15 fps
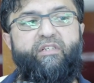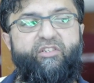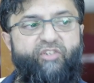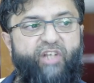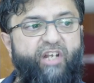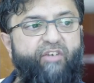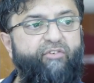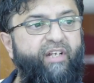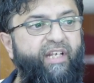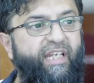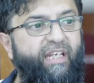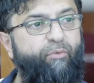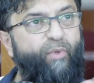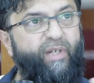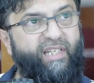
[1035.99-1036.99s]

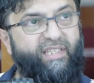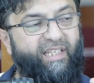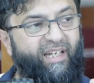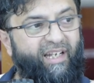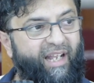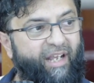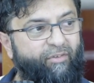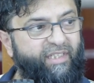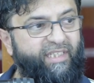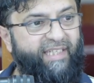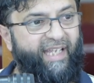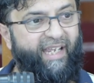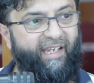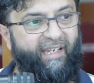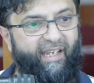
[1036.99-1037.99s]
Generally, when it's a cloudy
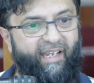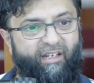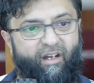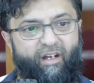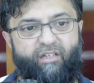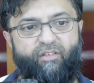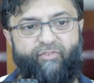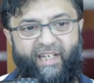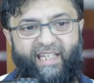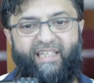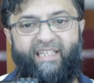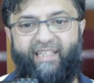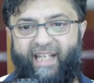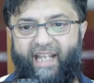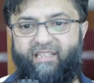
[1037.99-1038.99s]
day, it kind of
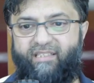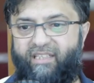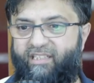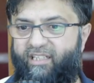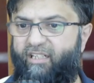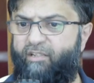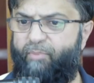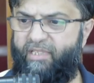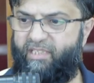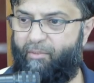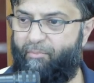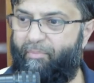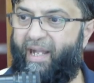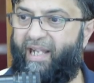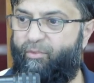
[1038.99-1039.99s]
indicates there's going to be
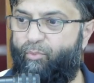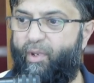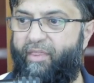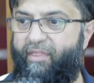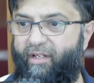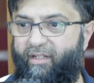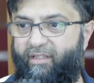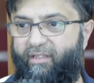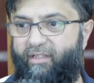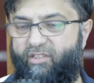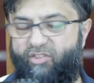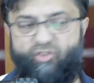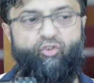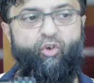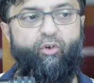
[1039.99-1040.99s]
some bad weather,
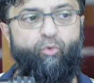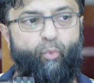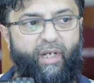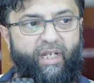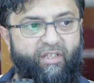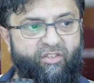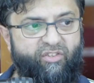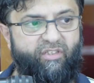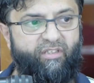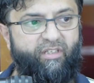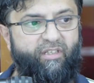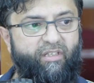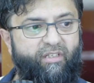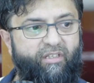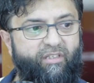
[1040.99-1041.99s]
strong winds,
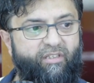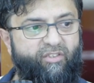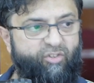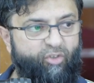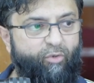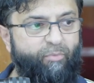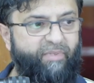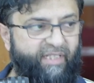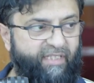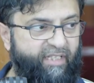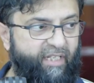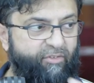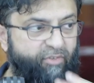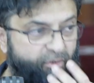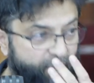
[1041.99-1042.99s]
storms,
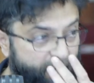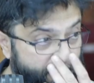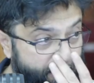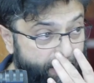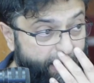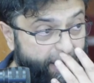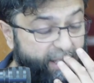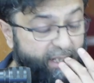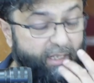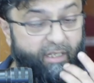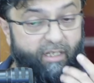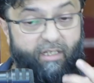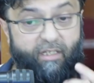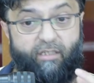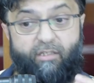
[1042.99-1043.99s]
etc., right?
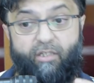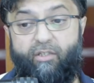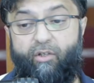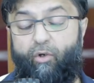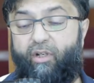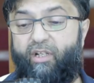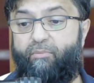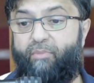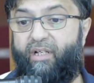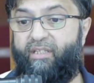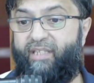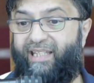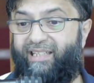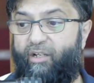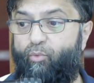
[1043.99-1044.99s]
So the ulama,
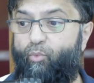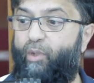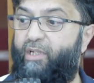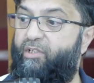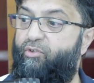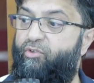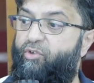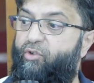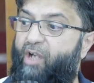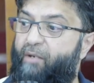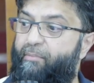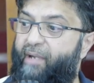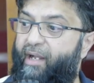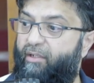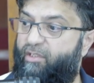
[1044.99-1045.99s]
they don't want you to
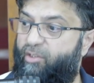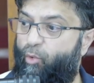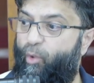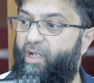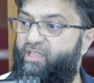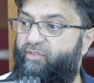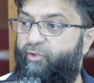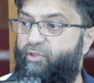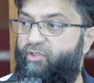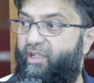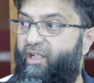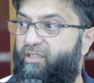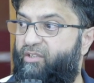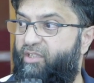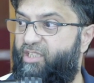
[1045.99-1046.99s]
come out twice for
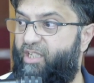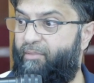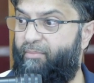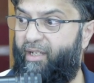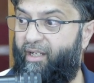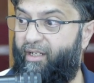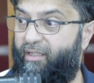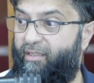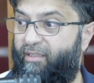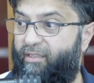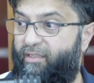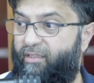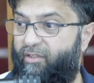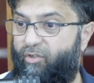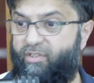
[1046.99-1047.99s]
Salatul Jama'ah.
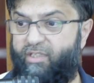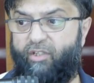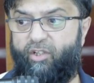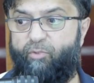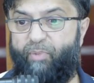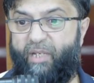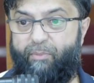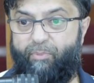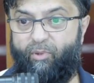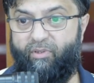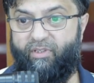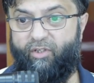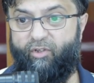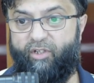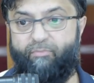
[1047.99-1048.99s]
Because the good people,
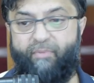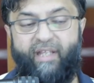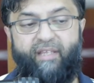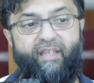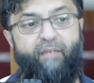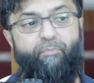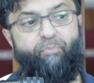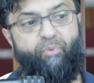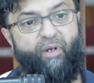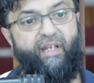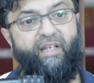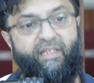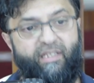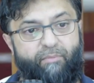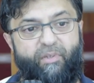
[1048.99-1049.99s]
the good men, they pray
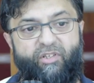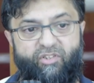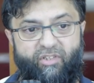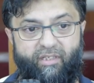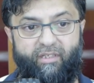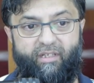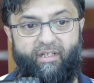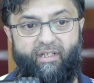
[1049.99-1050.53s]
in the masjid.